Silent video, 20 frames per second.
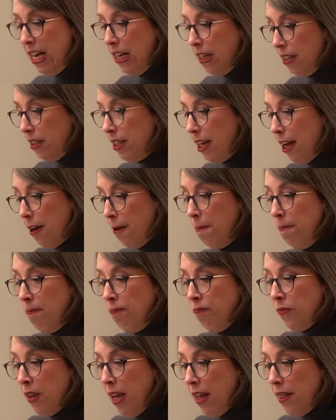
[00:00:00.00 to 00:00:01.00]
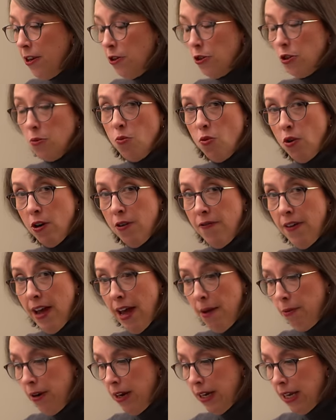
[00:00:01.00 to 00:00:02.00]
So there's more
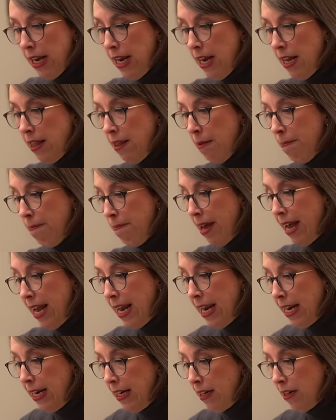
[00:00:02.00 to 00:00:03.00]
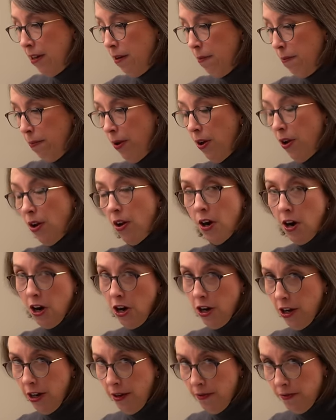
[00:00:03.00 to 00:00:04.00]
fabric in the main
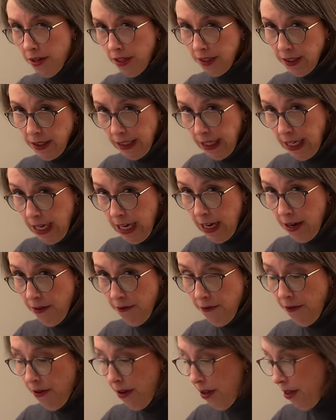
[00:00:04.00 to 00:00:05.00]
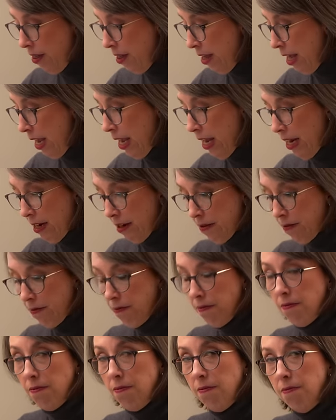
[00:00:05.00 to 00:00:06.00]
part of the sleeve
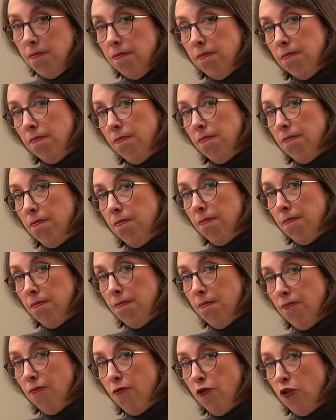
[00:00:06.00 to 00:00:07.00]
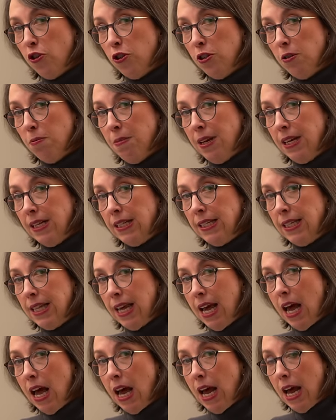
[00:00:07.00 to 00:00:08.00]
than first meets the
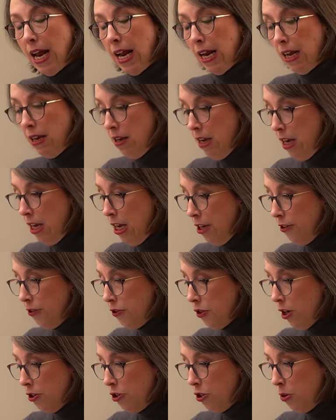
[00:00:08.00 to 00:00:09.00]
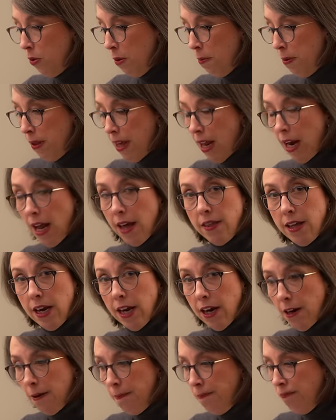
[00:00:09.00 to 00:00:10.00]
eye. So I just want to put that out
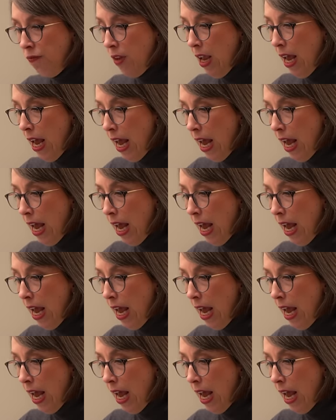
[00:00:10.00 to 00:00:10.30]
there.